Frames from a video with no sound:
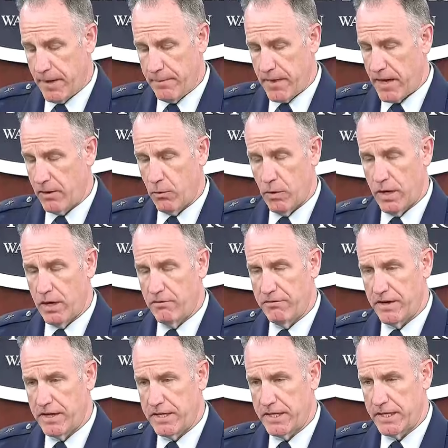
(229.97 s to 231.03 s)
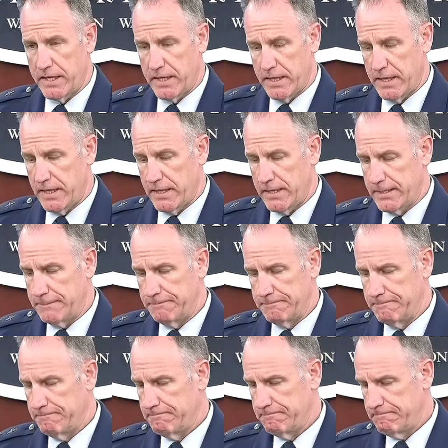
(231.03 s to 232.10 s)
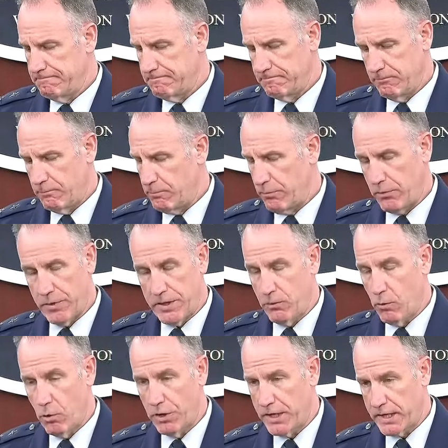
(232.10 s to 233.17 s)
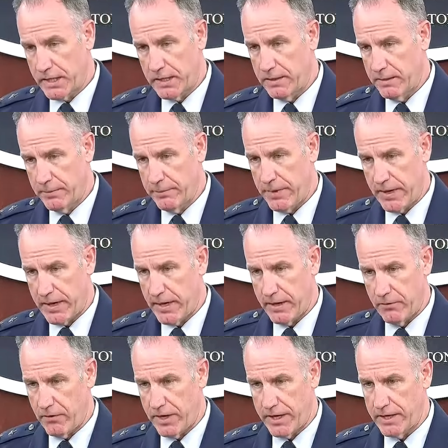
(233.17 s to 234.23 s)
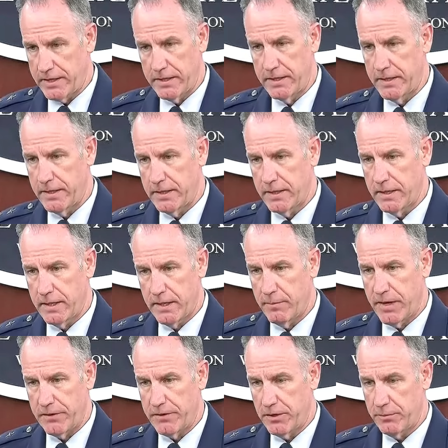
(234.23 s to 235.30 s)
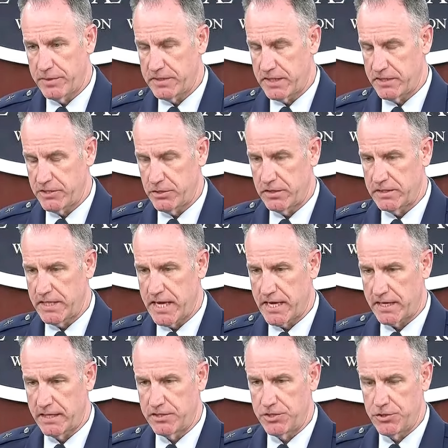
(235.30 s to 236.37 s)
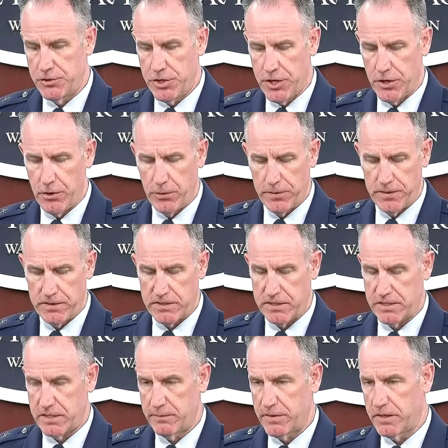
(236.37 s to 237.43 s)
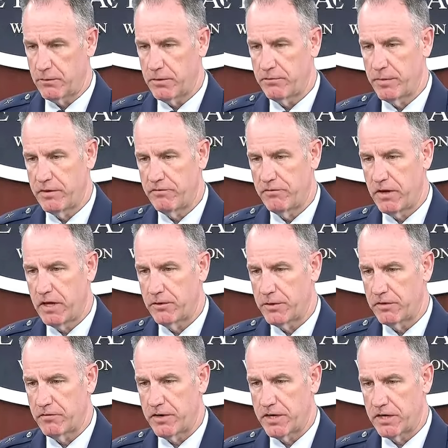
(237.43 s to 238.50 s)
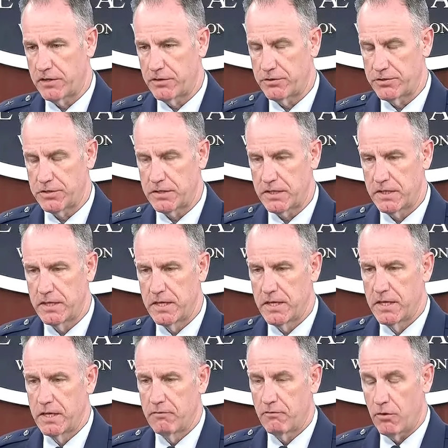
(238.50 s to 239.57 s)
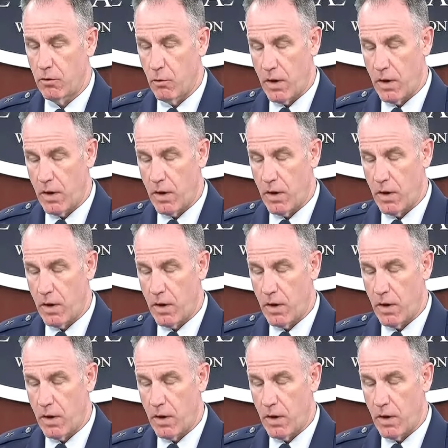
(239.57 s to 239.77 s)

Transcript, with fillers: I'm not aware of any uh, pre-warning by Iran uh, about their potential attack. As you know, this is something we've been following very closely for a